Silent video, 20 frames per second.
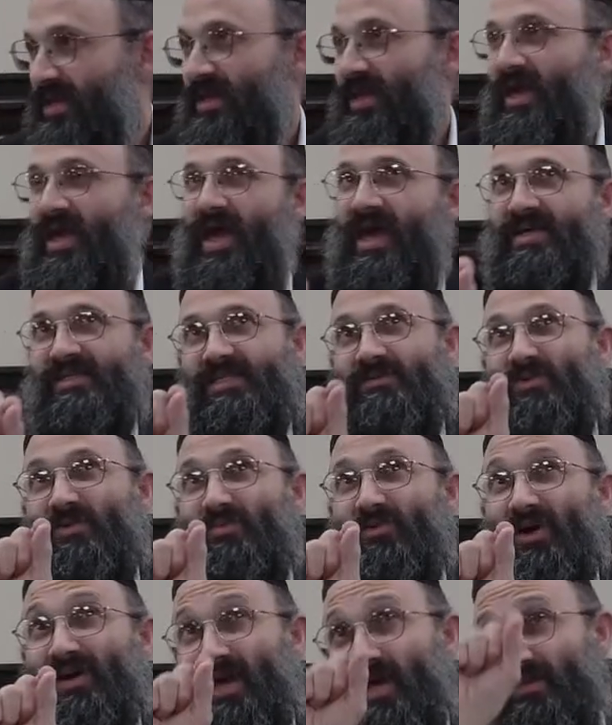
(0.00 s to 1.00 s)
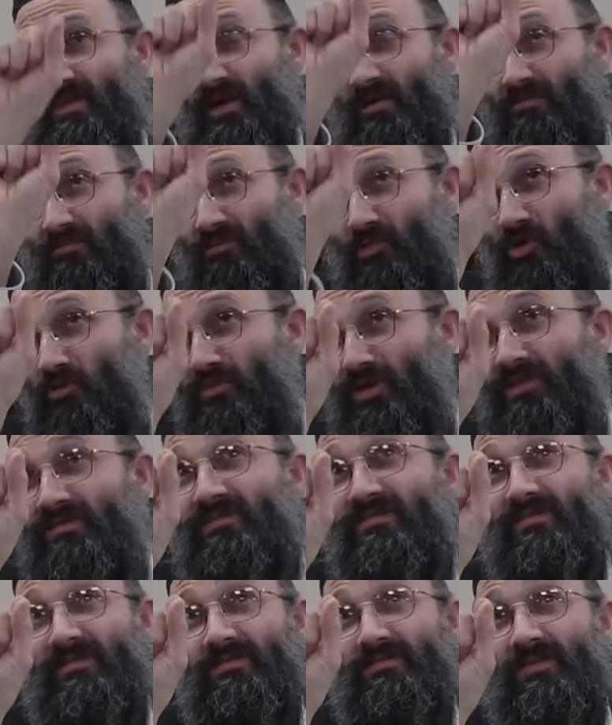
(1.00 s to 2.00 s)
It has to be brought at that
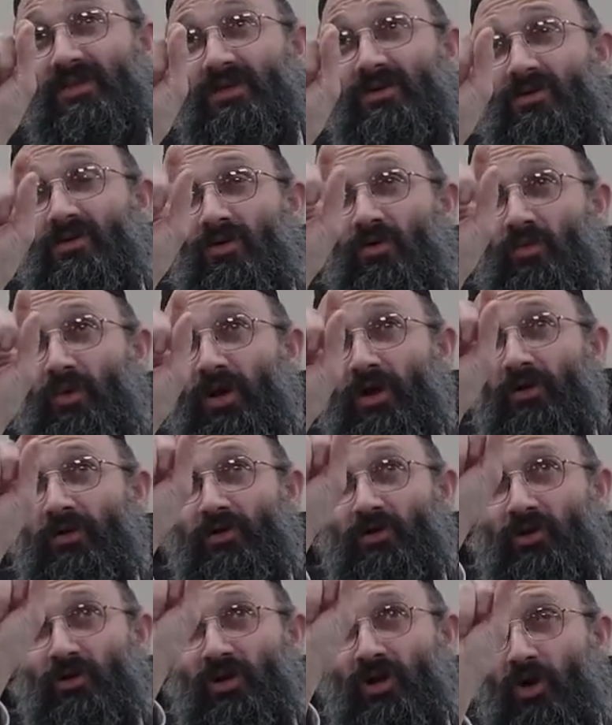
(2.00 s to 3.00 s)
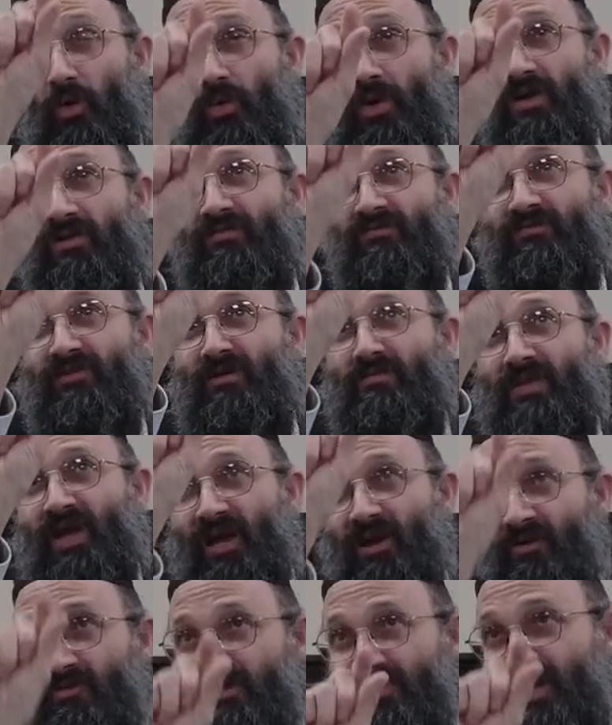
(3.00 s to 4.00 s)
moment where you're going from
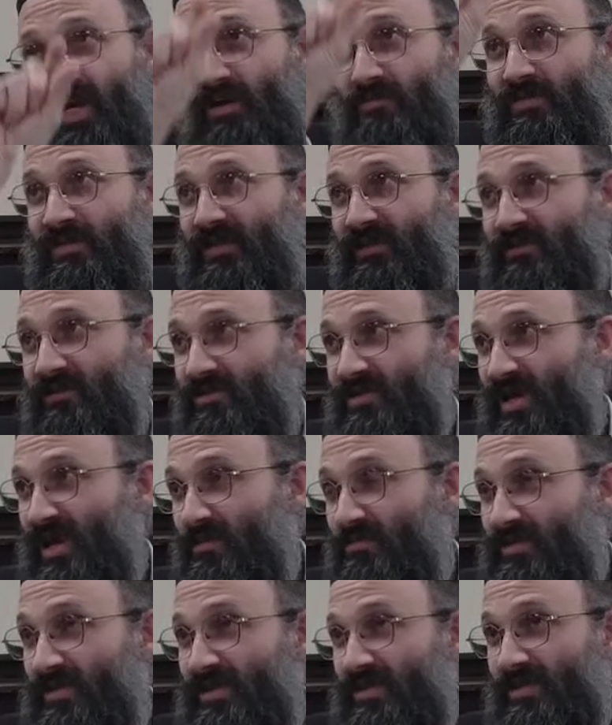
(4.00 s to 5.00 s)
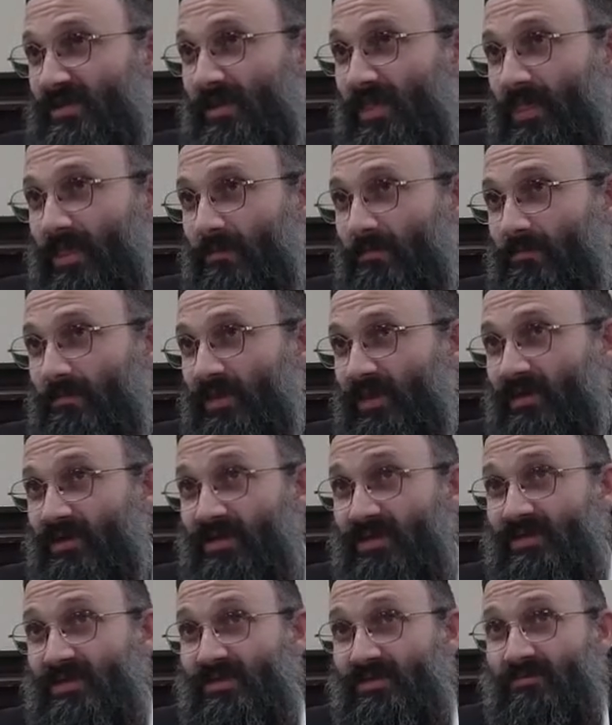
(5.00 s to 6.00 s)
Erev Shabbos into Shabbos.
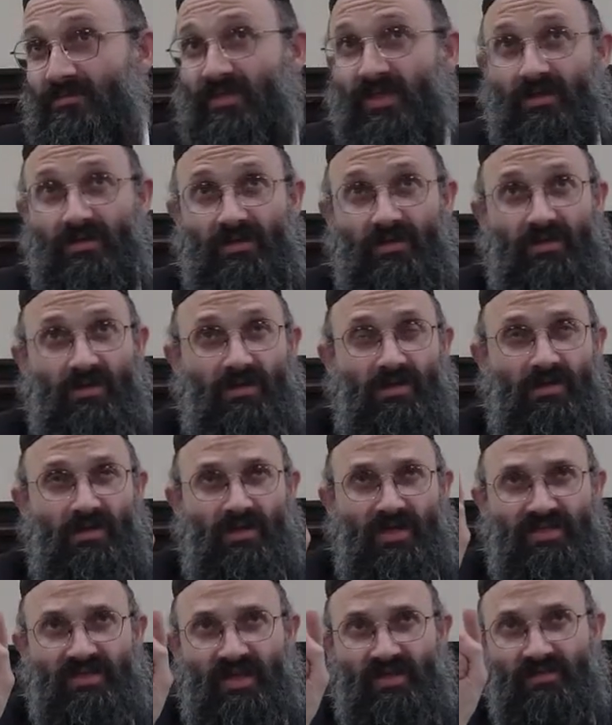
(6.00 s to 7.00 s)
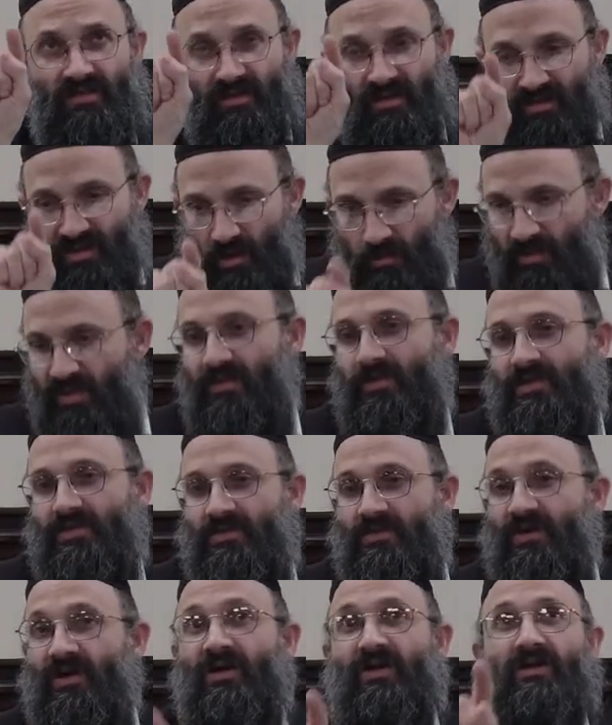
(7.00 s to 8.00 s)
Because, let's get to the depth of this
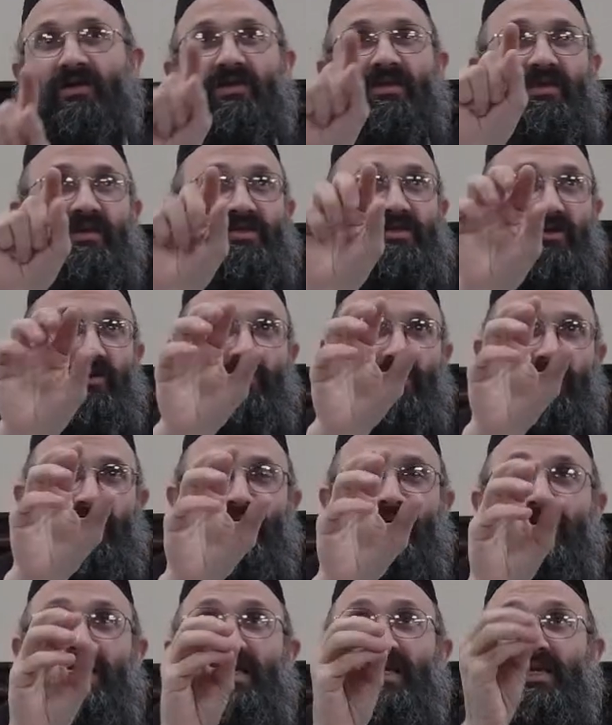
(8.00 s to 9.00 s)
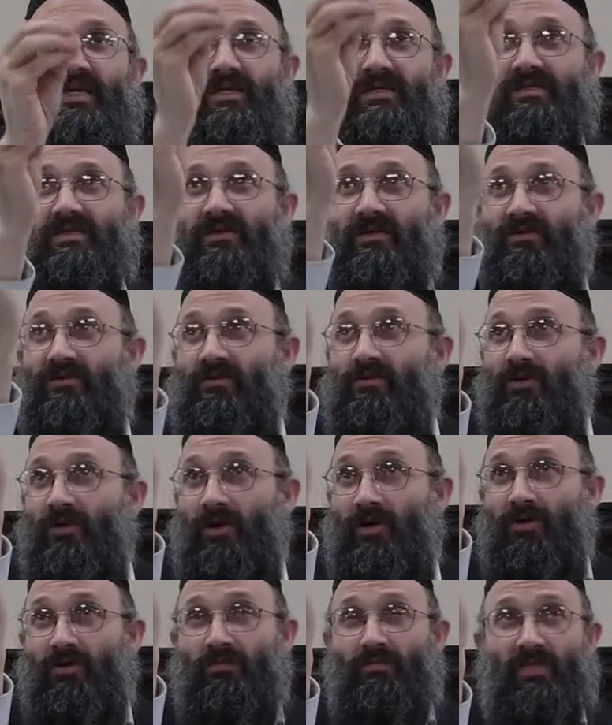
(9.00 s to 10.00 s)
or. This or is the
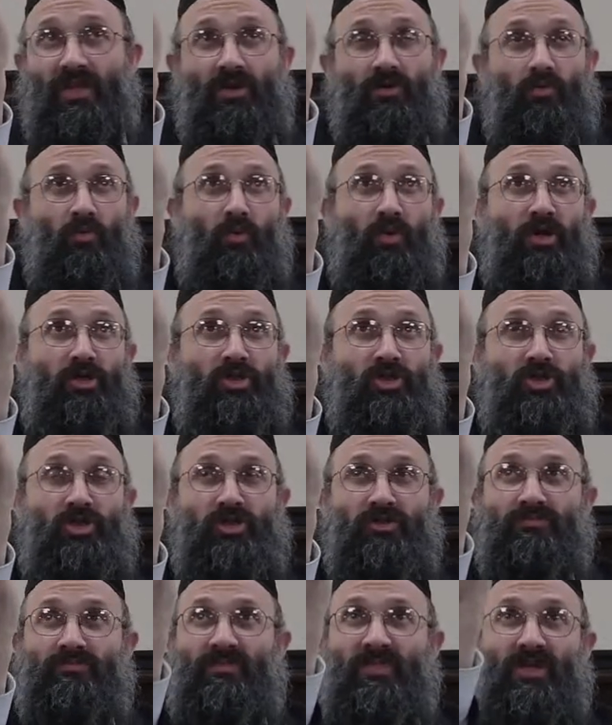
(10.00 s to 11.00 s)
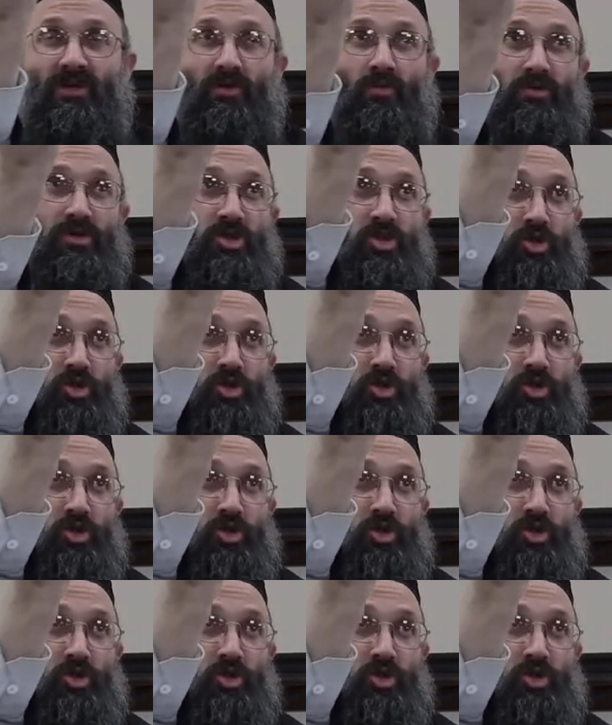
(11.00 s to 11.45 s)
or which was